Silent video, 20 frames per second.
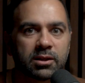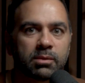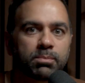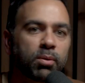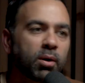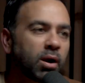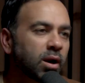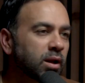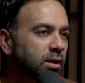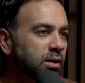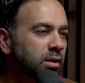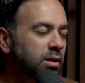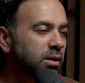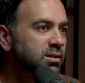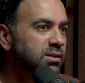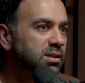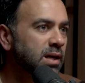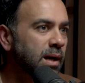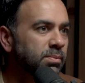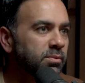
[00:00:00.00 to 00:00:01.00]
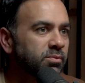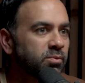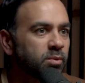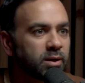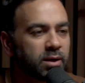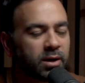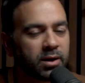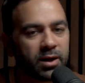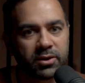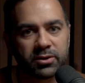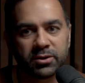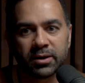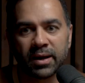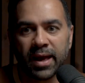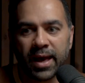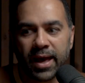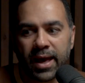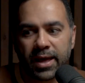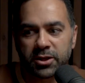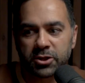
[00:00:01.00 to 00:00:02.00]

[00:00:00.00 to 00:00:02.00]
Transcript: They're parking on top of one another yes.